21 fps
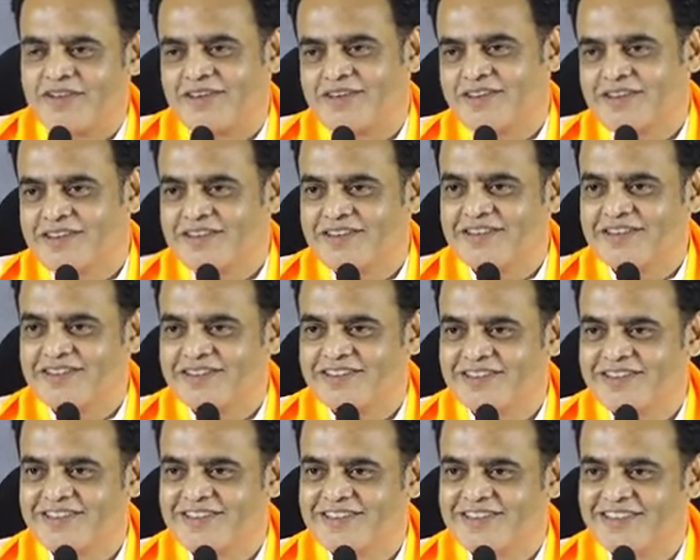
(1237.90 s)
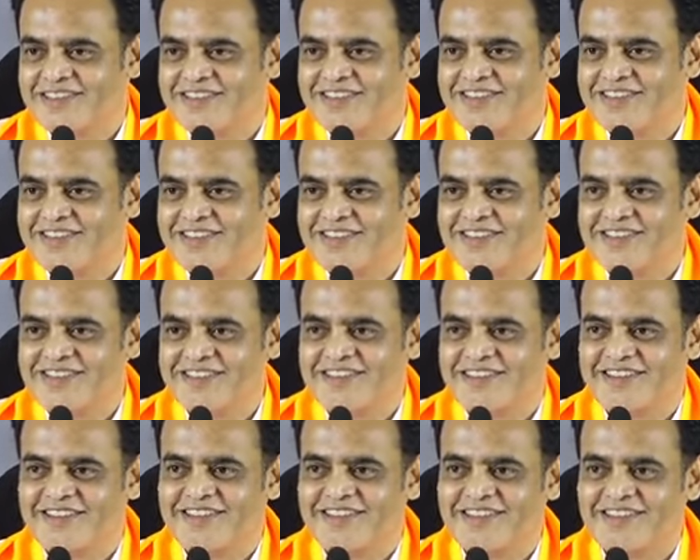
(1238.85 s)

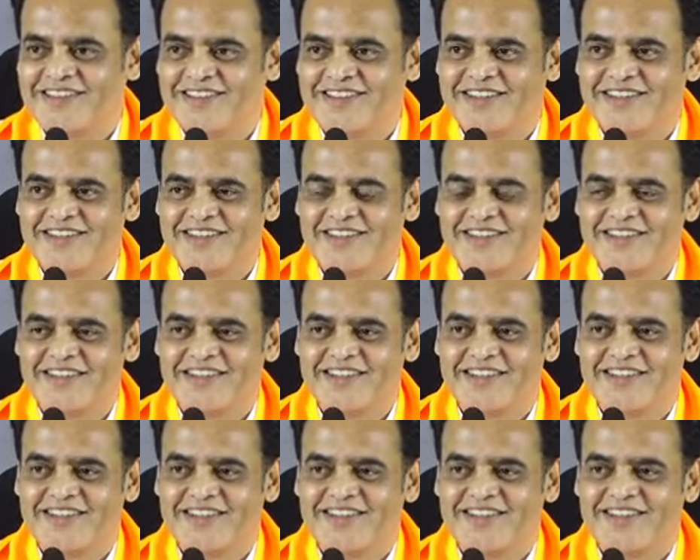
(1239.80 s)
Nothing is said.